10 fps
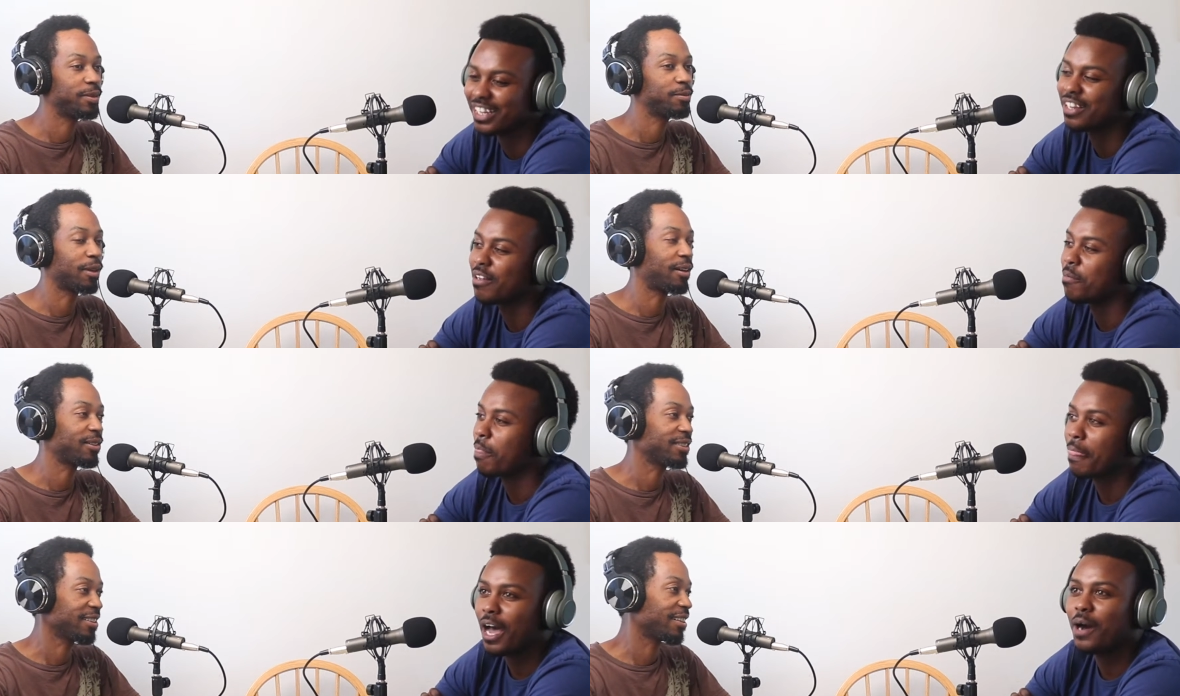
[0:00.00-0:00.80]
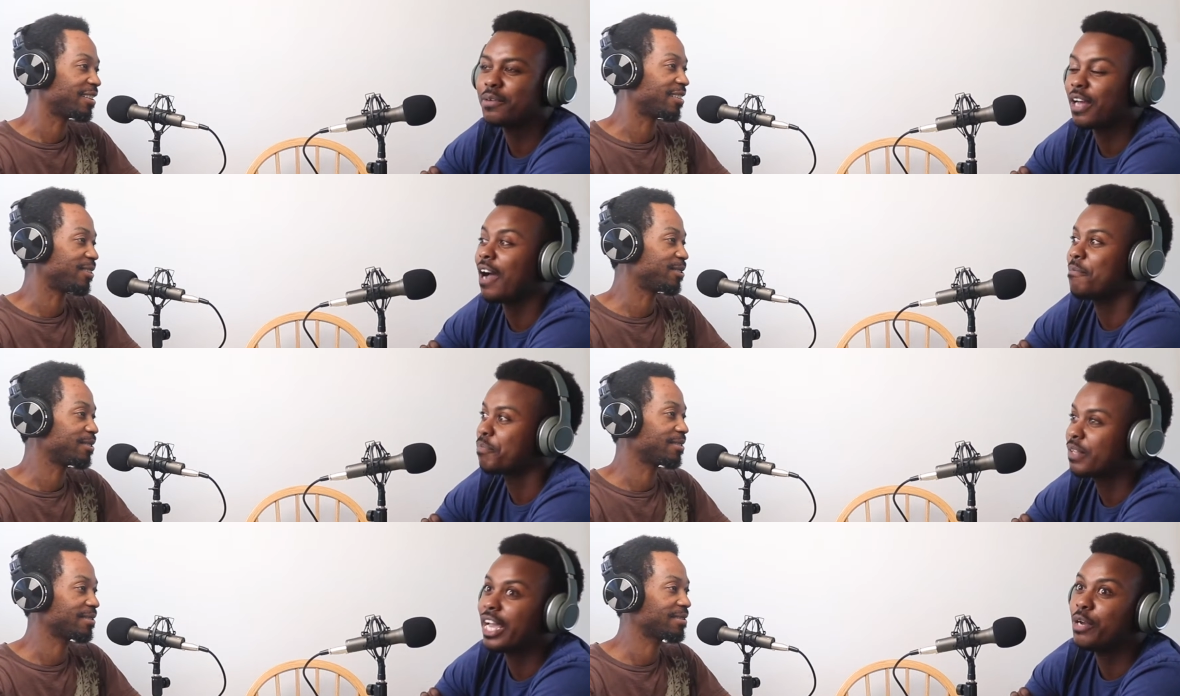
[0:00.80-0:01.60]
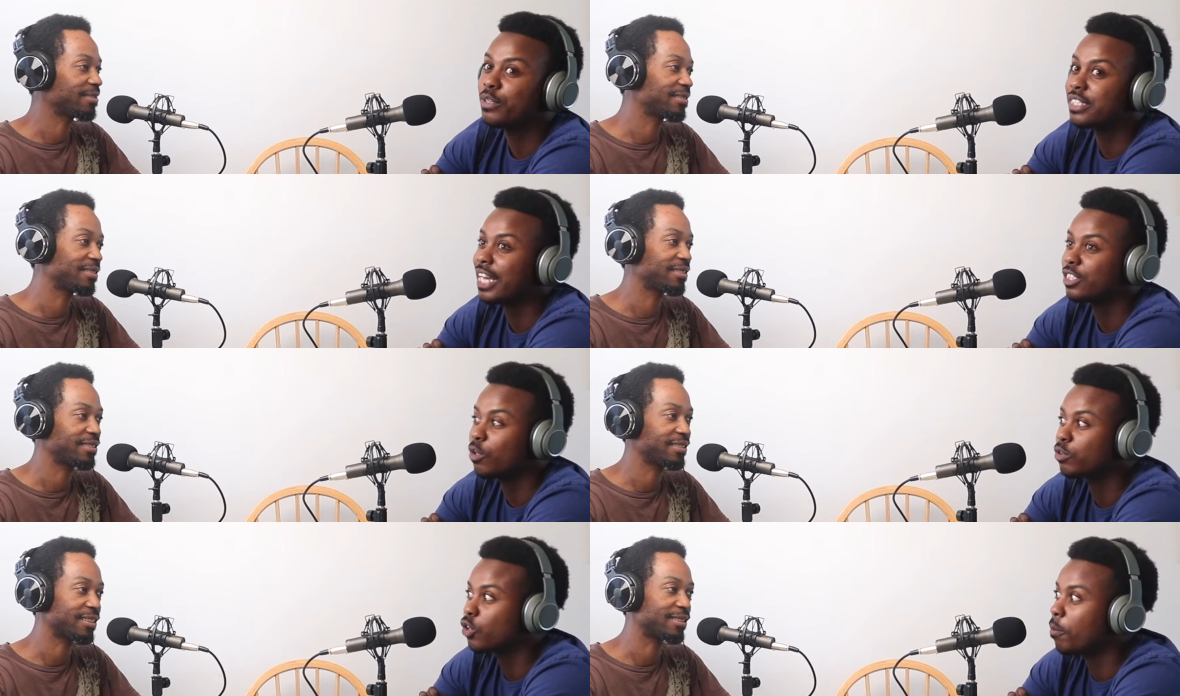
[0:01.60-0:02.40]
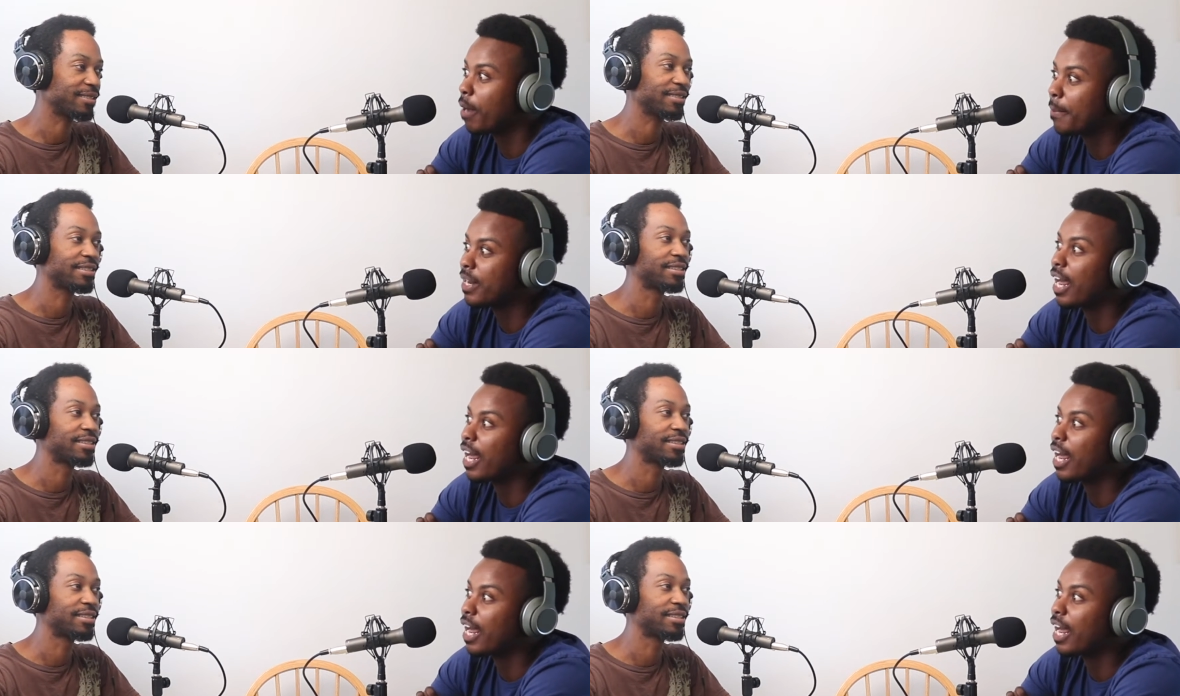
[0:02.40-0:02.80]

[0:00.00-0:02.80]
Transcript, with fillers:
Speaker 1: damn, I like it was that song was so mm-hmm. popping.